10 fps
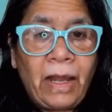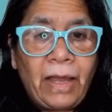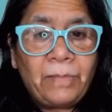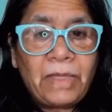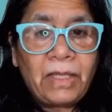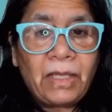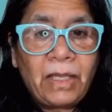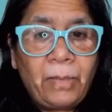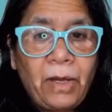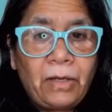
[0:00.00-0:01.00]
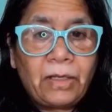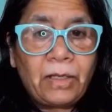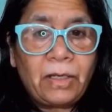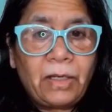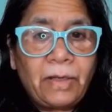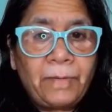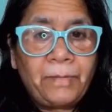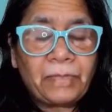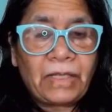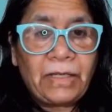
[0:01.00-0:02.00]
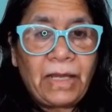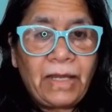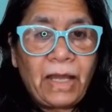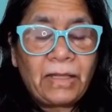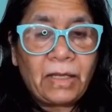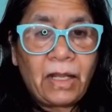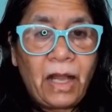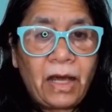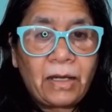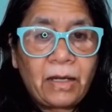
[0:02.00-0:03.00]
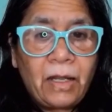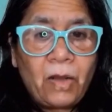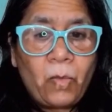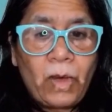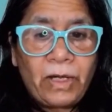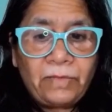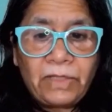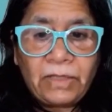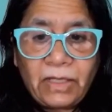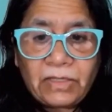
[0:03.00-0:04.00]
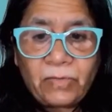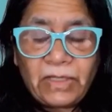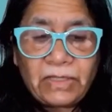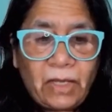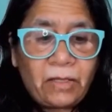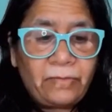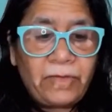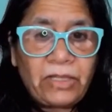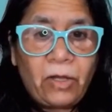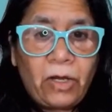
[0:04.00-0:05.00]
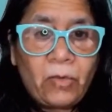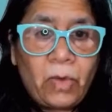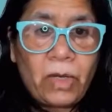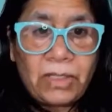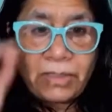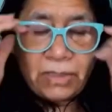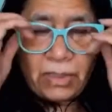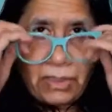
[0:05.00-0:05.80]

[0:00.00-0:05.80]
I'm thinking about data in the car, one of the things we thought was